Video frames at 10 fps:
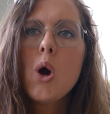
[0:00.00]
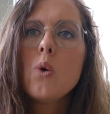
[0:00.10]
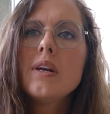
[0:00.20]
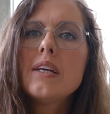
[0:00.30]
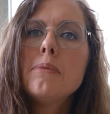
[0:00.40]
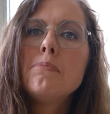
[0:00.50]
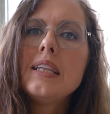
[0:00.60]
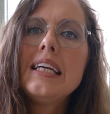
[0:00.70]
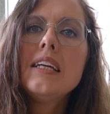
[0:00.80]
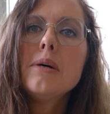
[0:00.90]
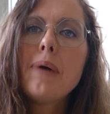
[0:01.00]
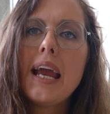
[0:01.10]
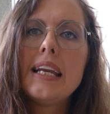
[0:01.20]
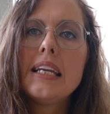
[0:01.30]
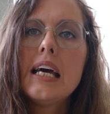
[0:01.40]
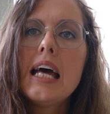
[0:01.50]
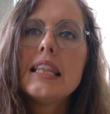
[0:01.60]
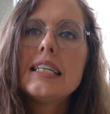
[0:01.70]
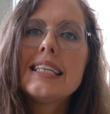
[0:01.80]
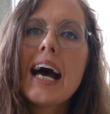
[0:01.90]
when completing a painting,
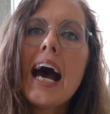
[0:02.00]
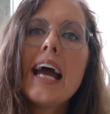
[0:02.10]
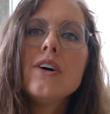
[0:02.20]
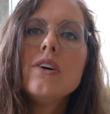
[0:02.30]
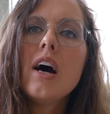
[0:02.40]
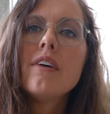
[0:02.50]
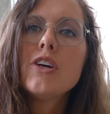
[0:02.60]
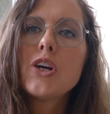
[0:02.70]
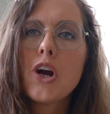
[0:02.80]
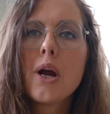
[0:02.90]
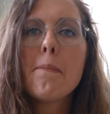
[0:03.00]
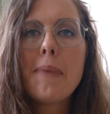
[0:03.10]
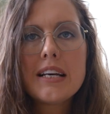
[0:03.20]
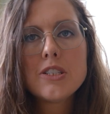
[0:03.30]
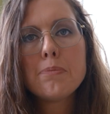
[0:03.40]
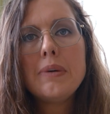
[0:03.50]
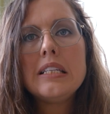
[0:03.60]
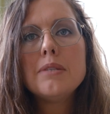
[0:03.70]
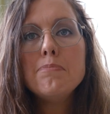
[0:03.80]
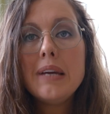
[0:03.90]
the title of the current
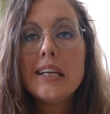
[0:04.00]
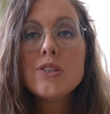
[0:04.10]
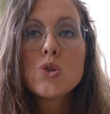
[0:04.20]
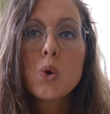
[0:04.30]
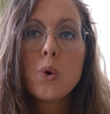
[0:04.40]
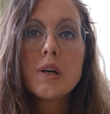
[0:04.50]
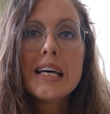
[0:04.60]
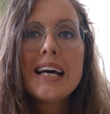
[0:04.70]
masterpiece being scored